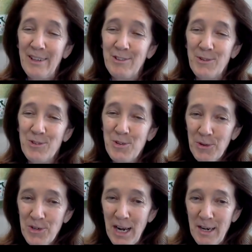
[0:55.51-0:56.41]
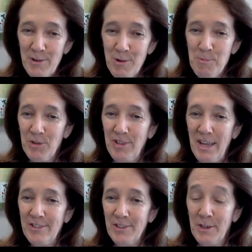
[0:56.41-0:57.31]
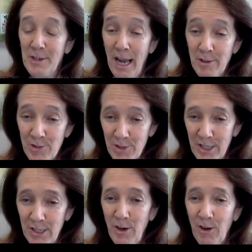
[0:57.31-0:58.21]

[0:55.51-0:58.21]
So Georgia represents a country